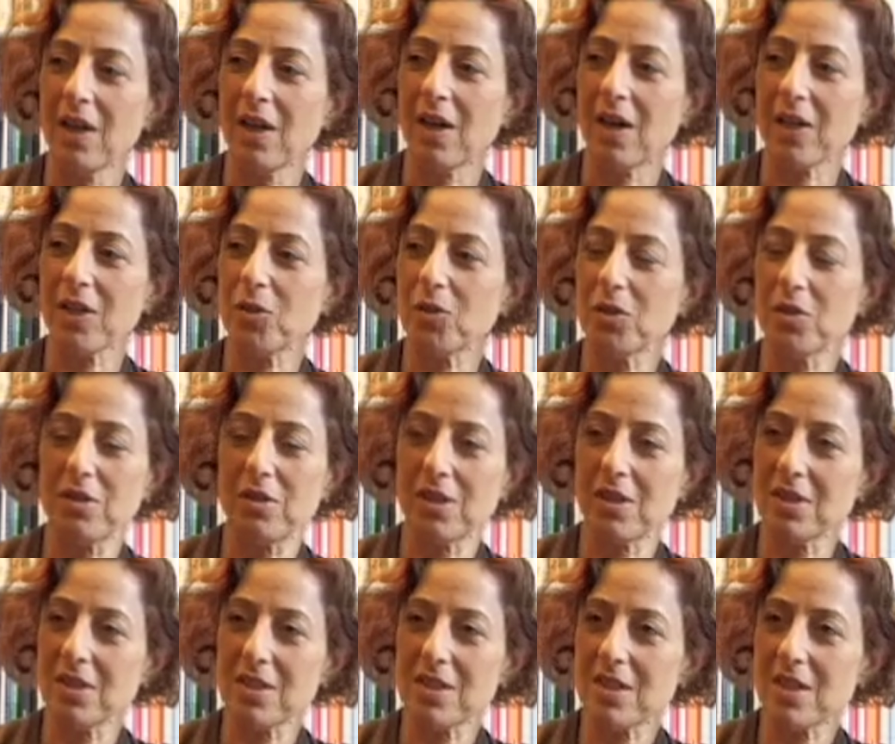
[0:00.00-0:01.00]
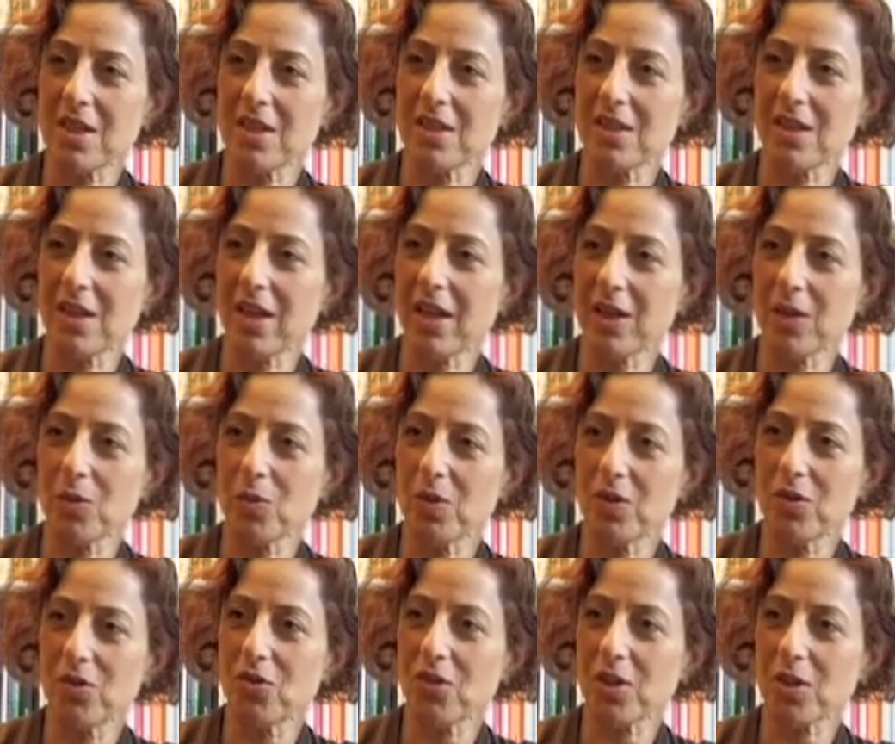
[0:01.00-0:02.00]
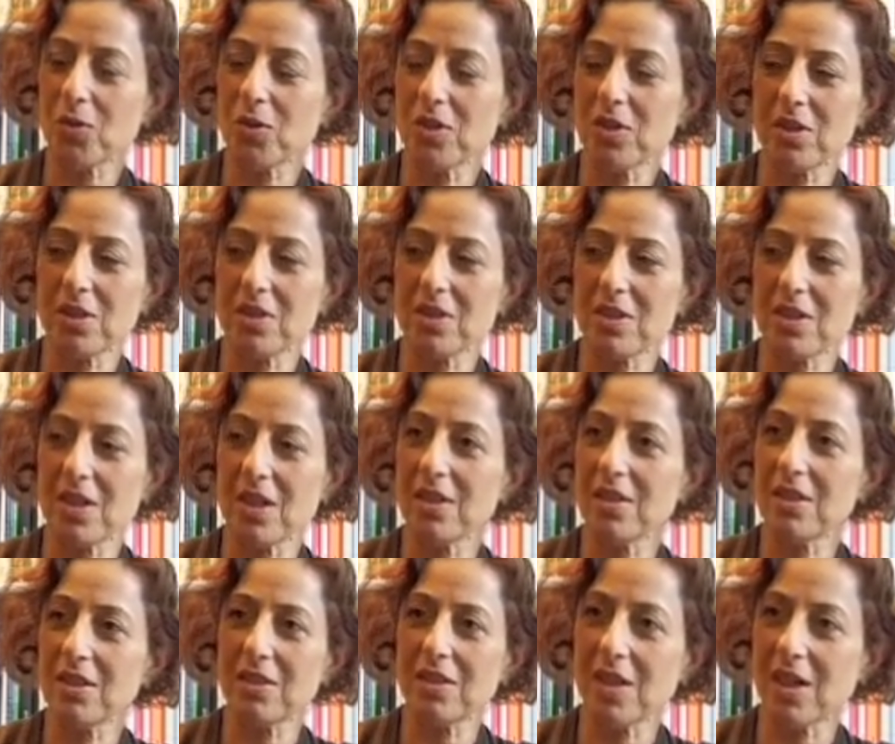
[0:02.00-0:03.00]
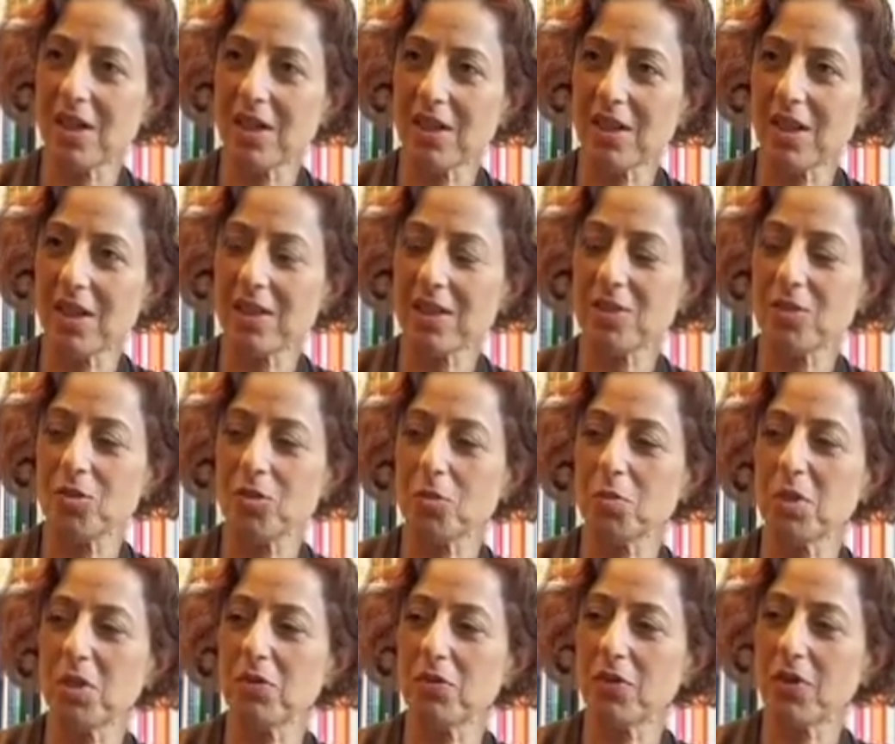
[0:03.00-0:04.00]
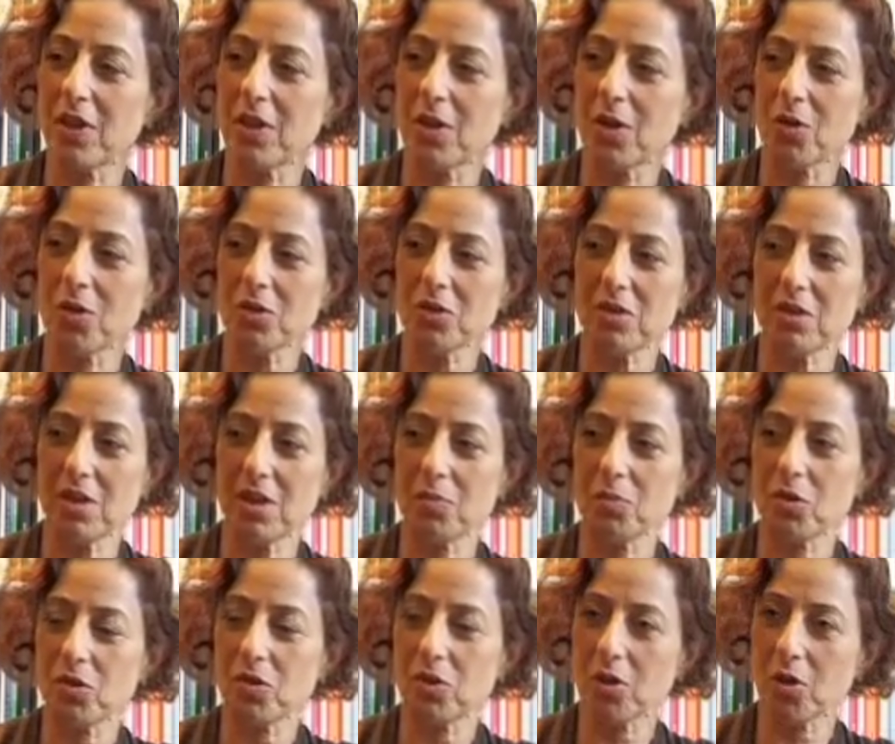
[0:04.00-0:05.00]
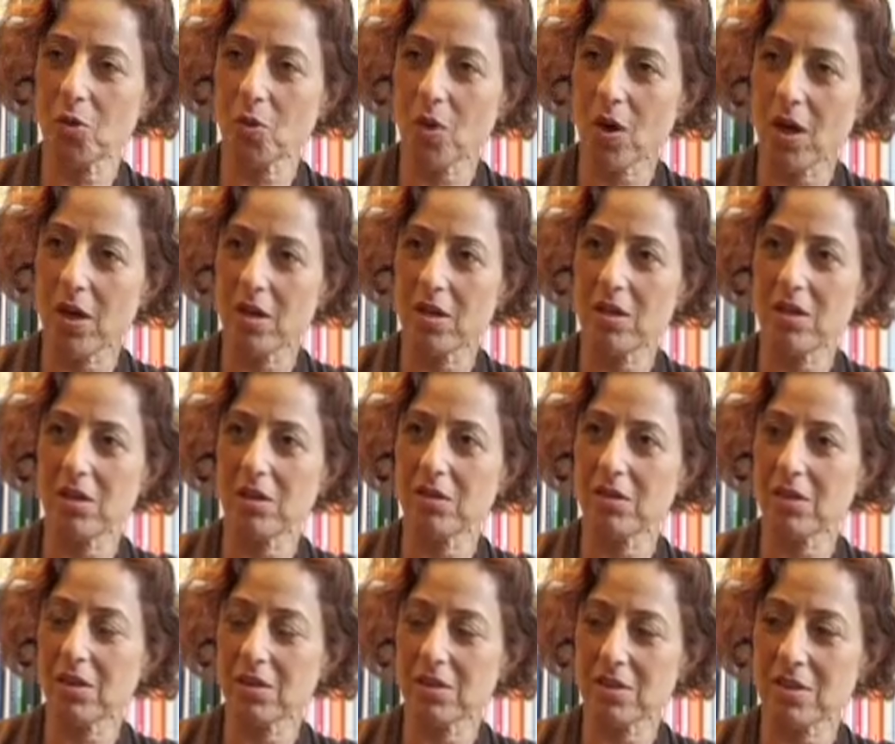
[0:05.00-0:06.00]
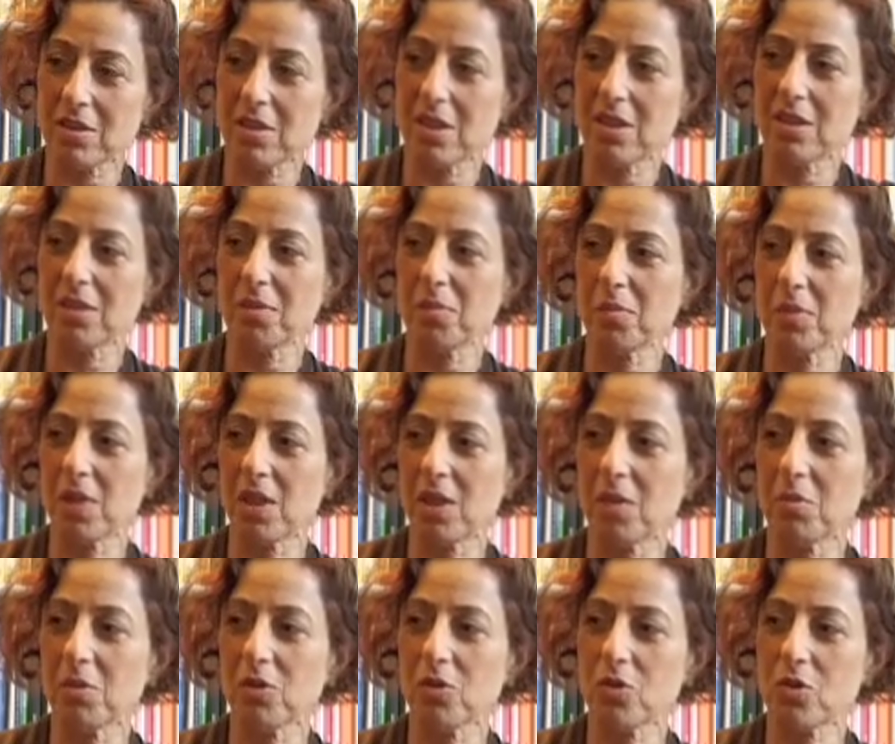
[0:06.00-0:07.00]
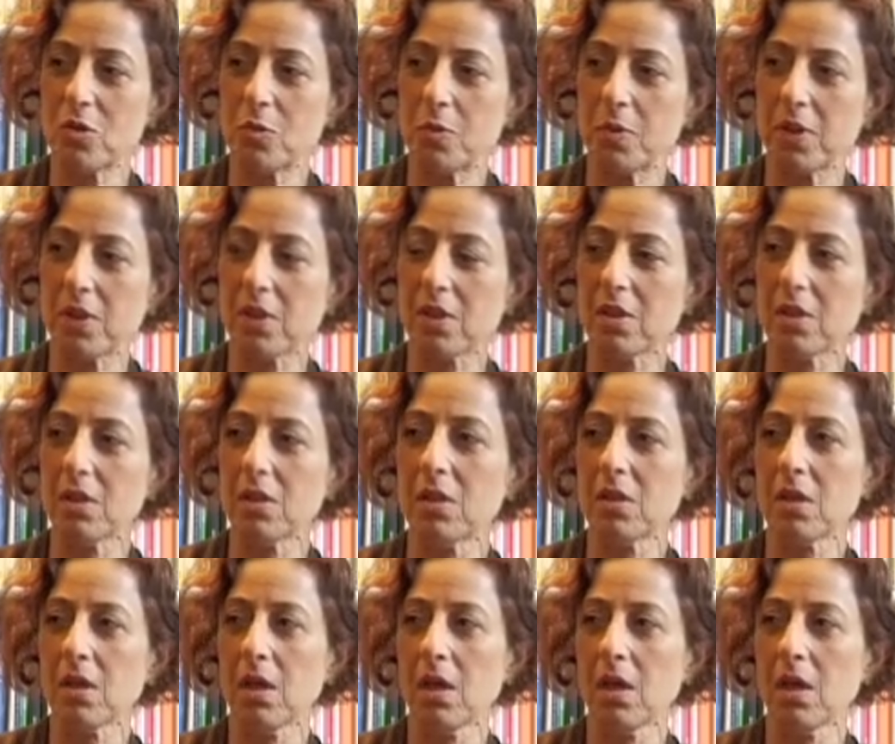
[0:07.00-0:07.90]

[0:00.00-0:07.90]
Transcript: I couldn't understand the language, I couldn't understand the dialect. It took me a very long time to acquire and understand and be able to speak it.